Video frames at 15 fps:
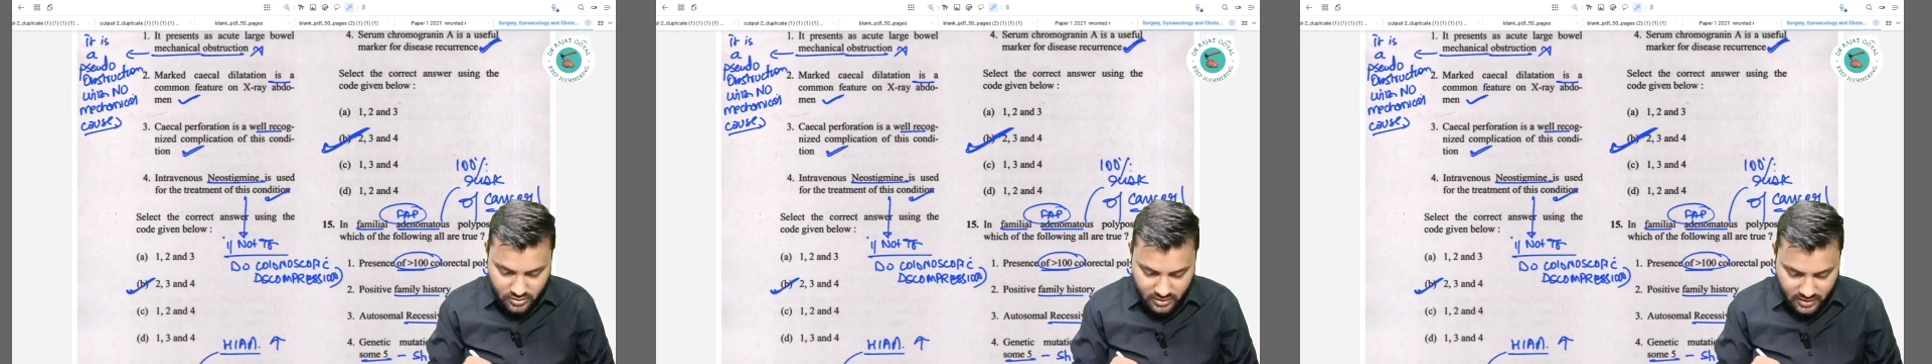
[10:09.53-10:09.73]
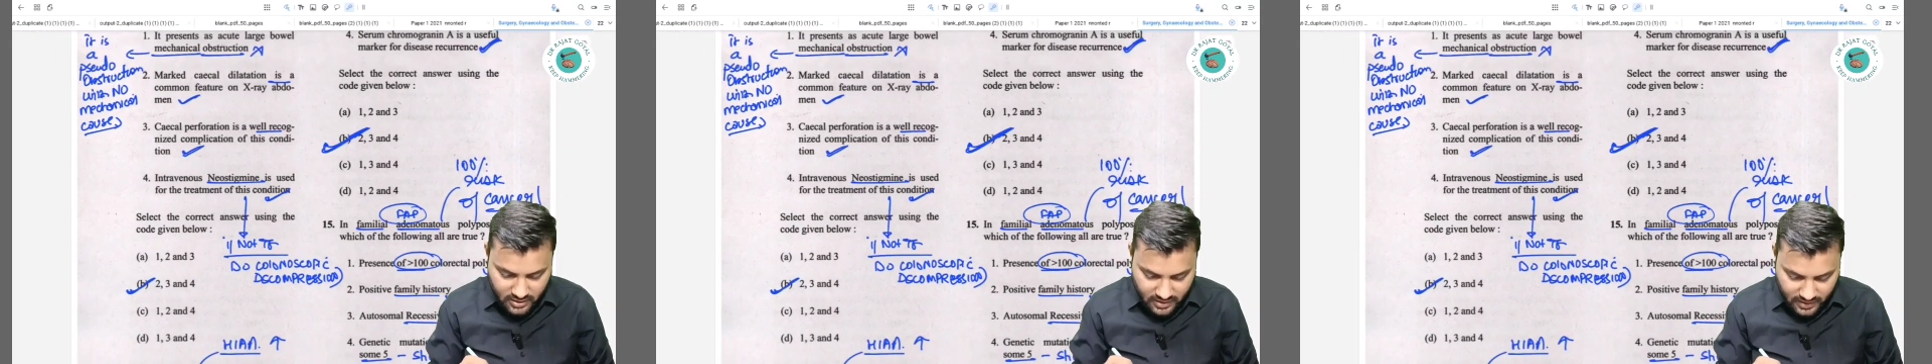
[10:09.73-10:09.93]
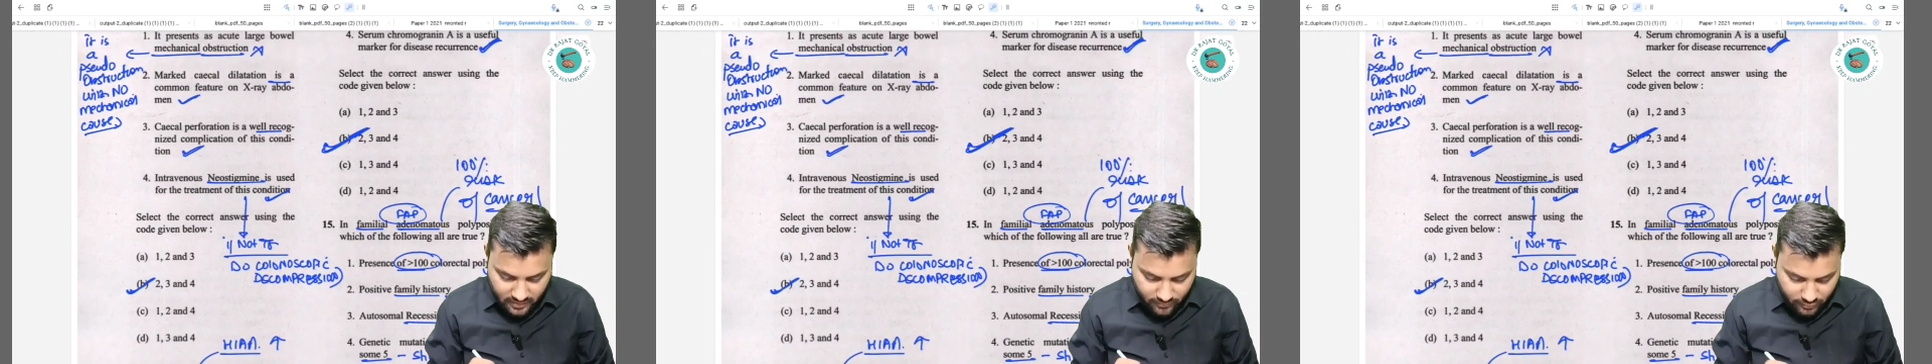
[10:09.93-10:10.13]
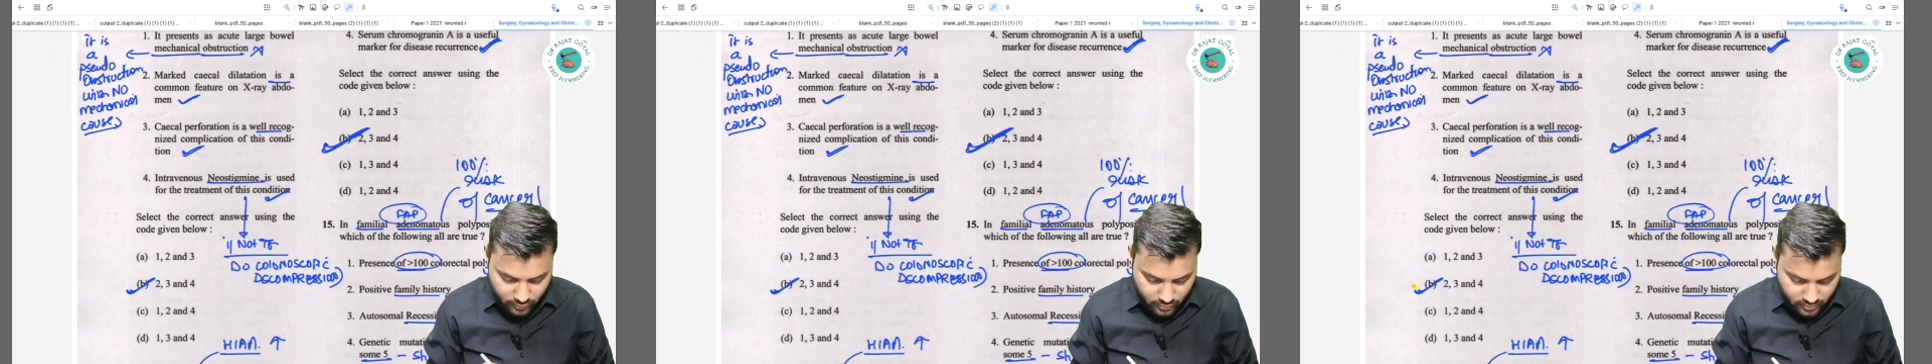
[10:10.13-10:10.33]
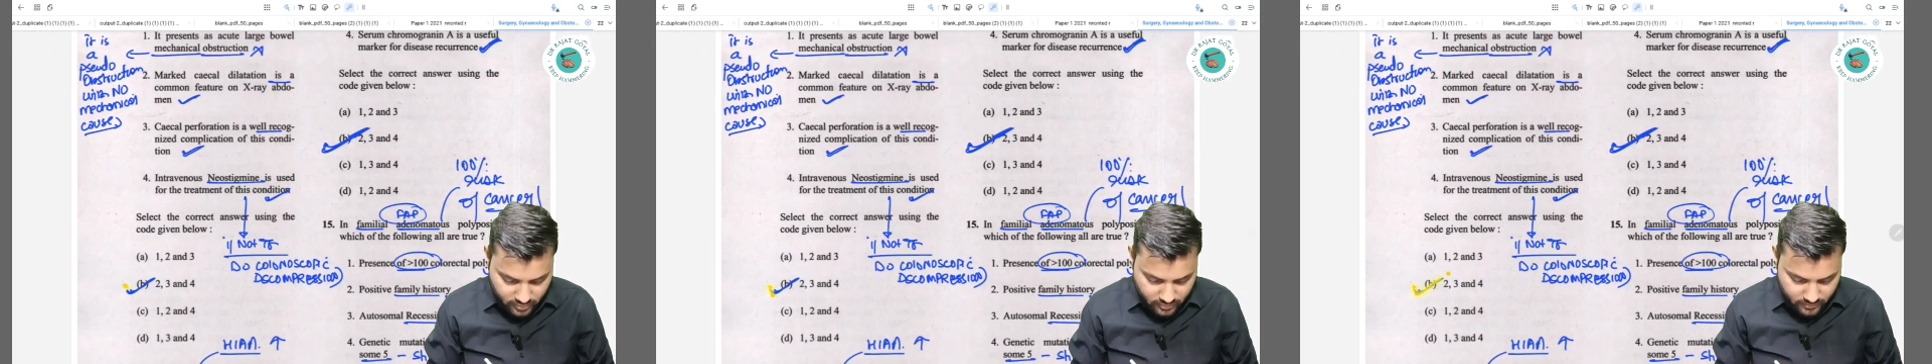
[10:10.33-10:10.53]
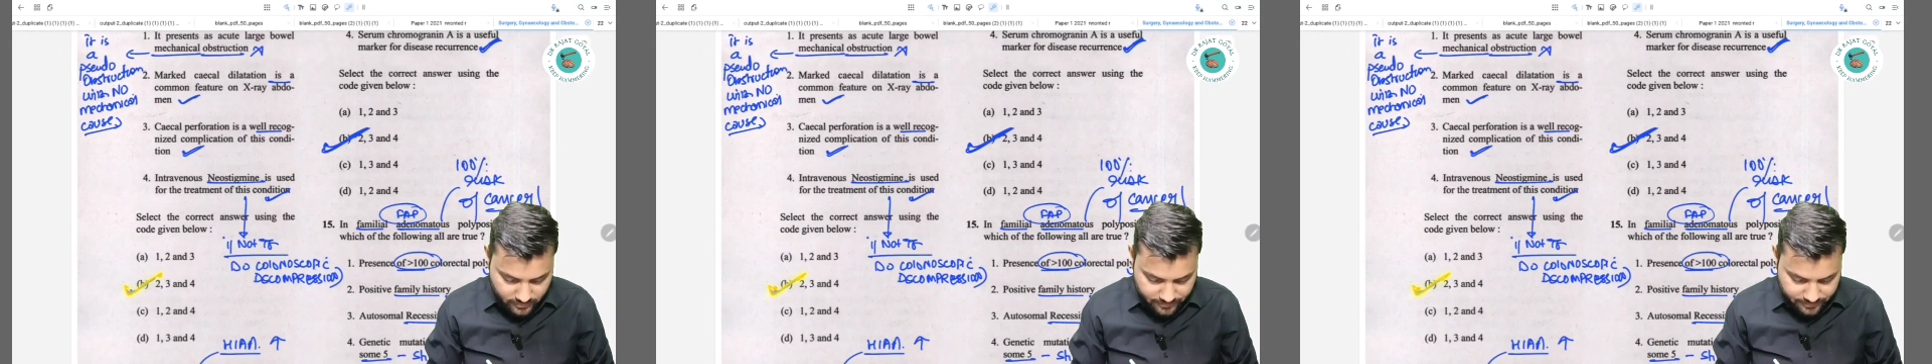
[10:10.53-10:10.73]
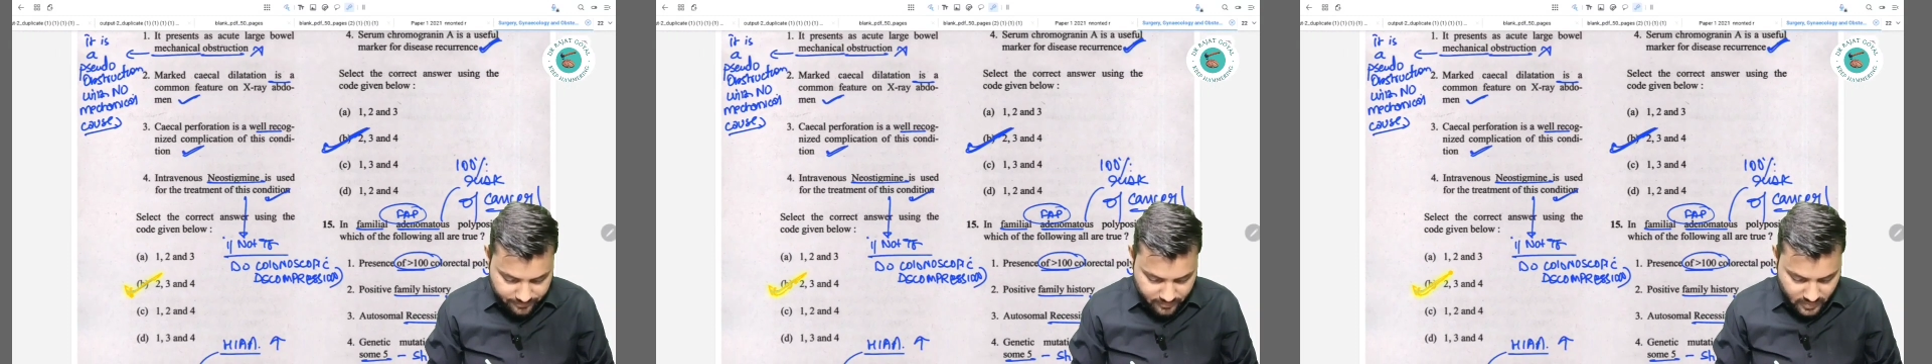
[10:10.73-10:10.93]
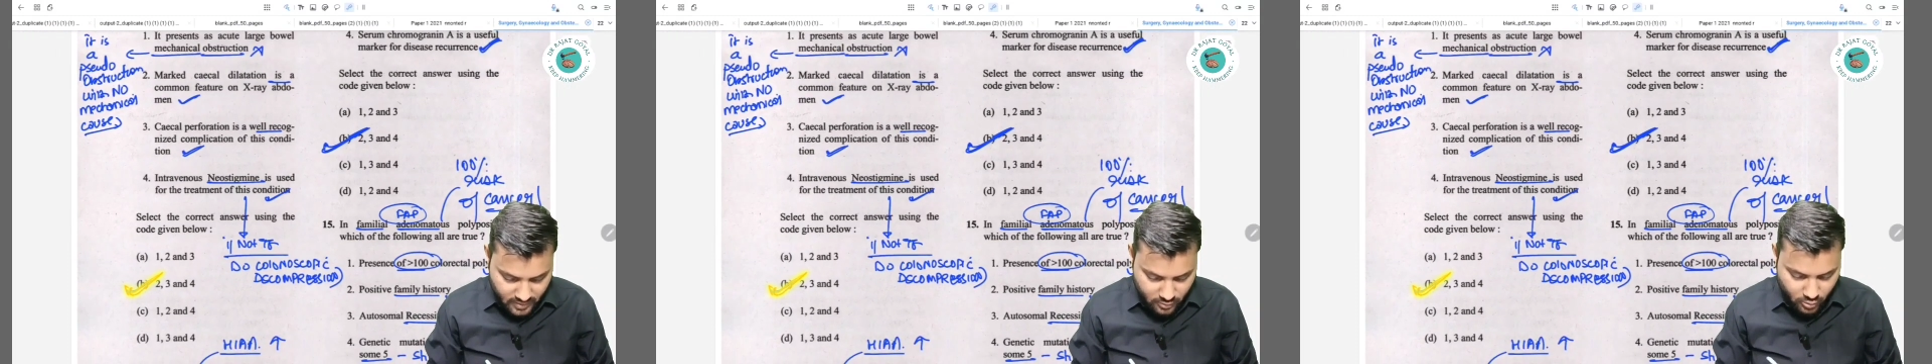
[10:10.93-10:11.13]
3 and 4.
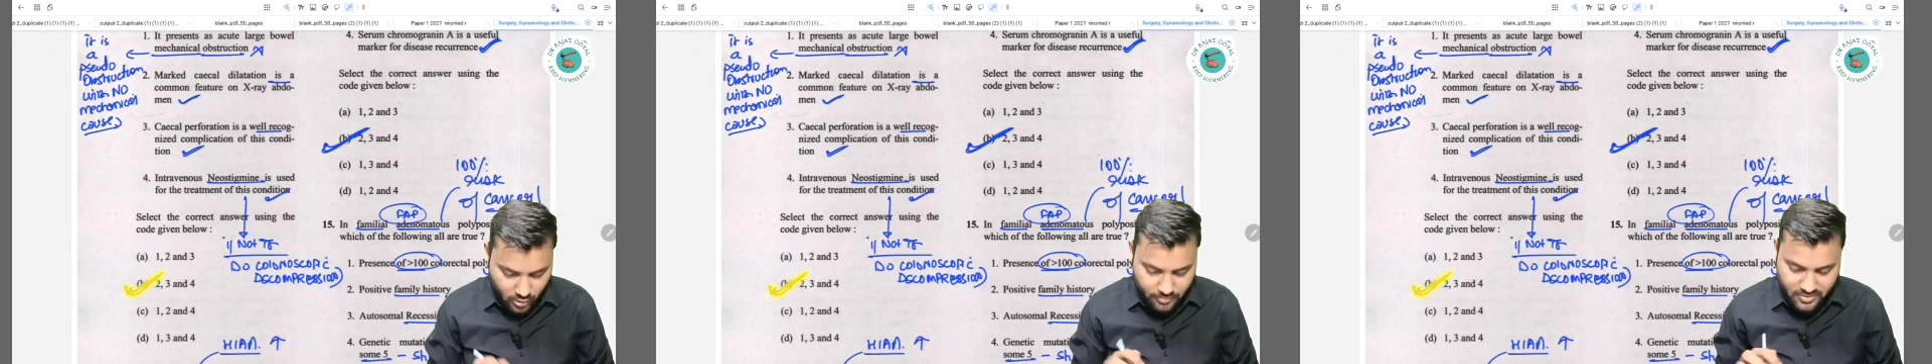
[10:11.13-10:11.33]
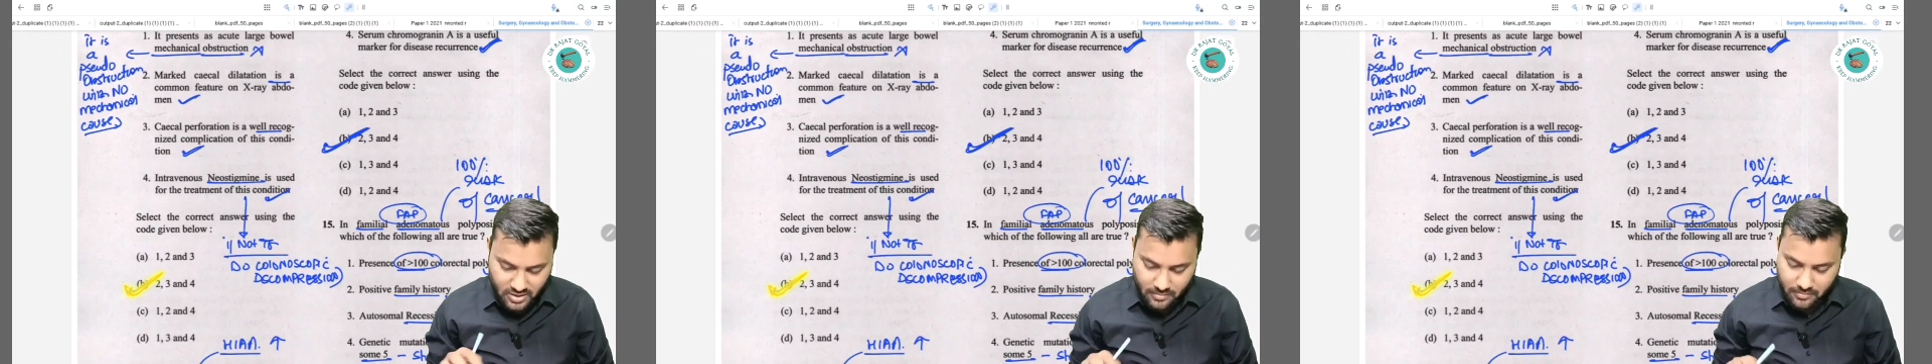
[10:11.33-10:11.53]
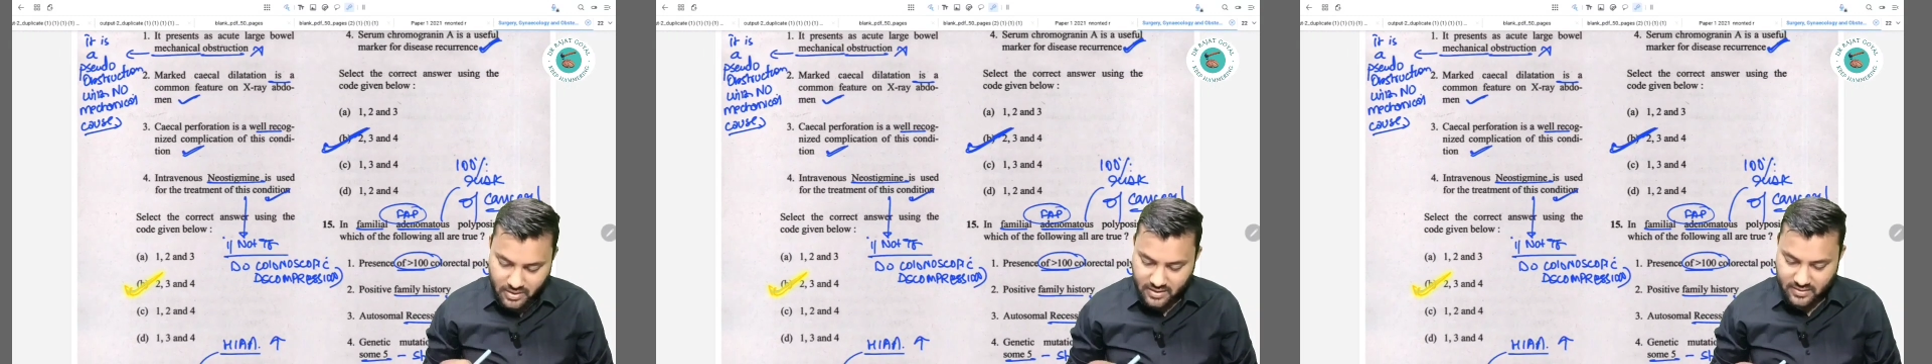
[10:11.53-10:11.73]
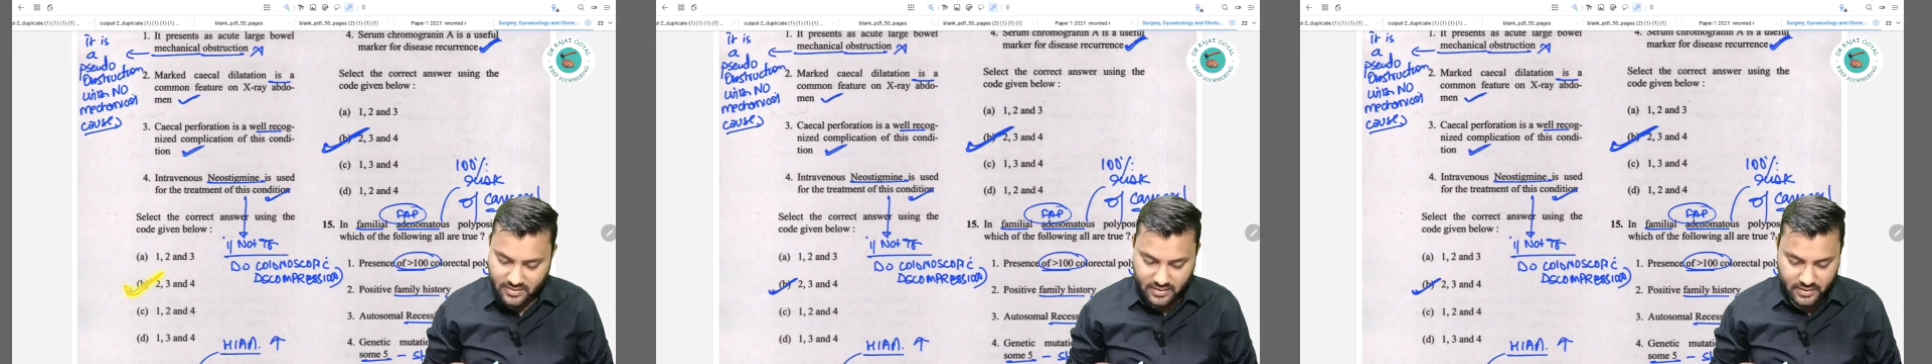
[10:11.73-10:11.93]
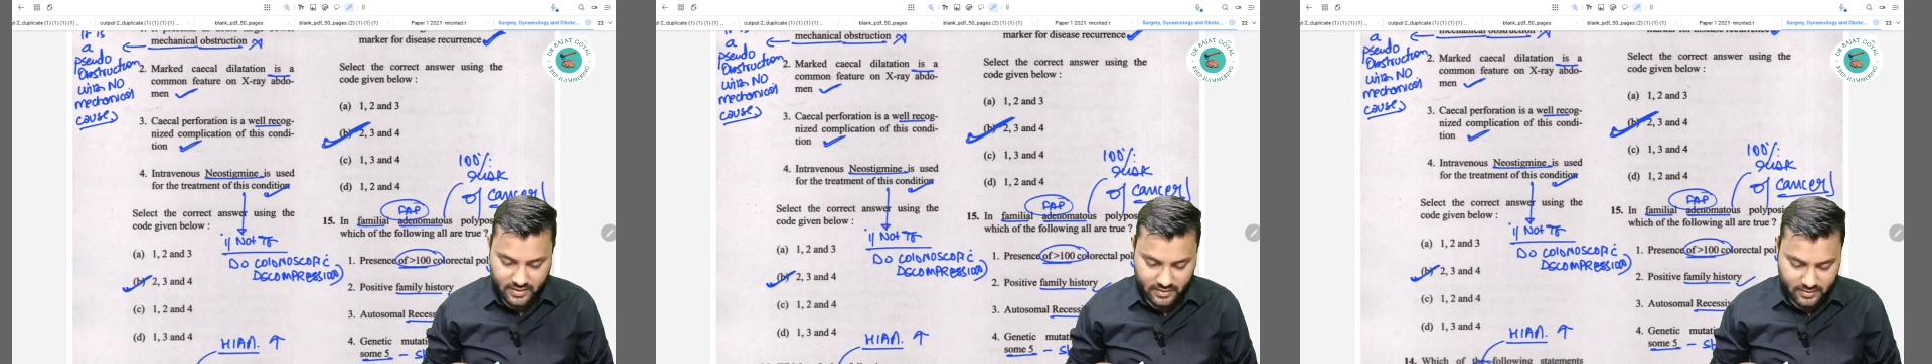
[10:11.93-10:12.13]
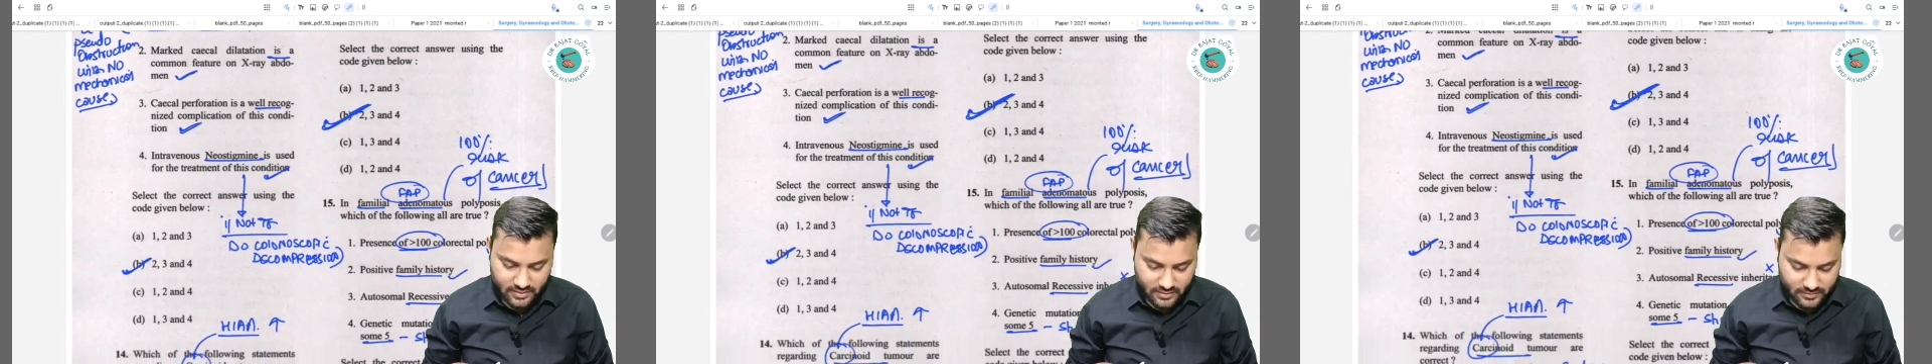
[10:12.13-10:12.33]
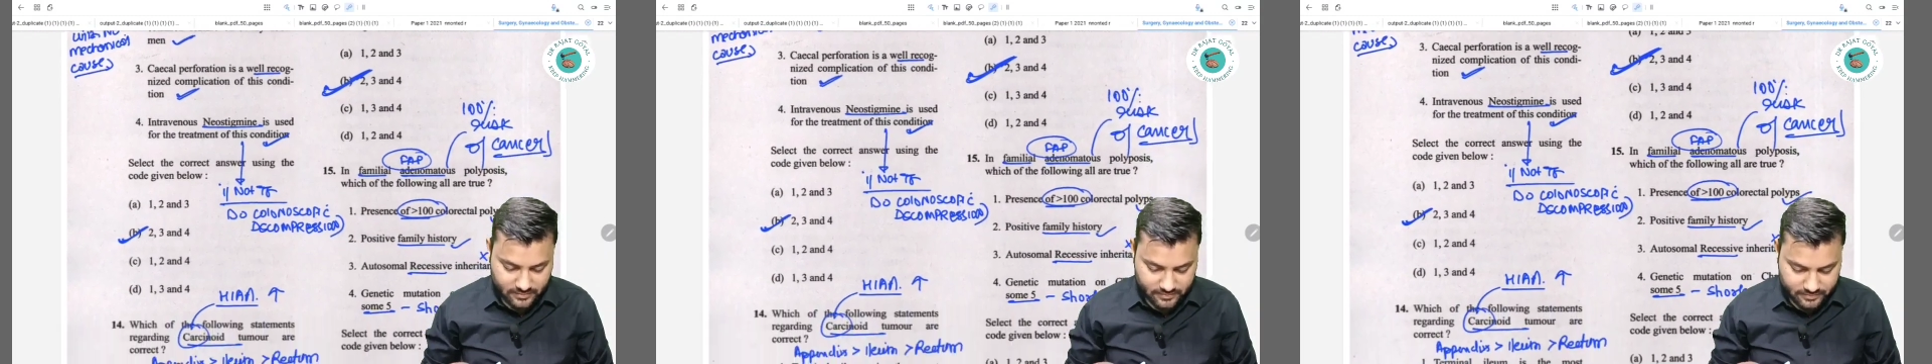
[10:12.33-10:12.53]
So option B is correct.